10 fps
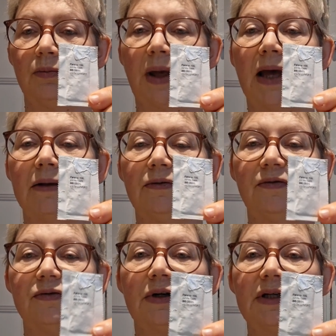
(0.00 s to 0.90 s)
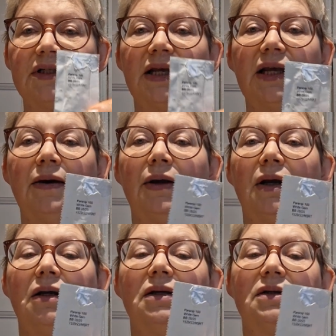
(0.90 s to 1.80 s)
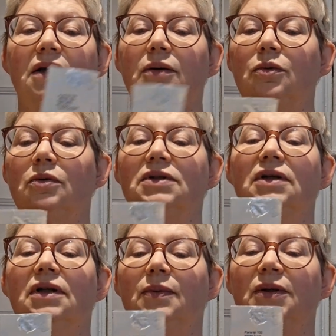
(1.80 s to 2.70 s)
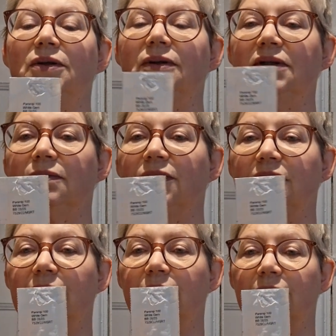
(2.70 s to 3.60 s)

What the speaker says: pale variety, so we'll certainly be doing something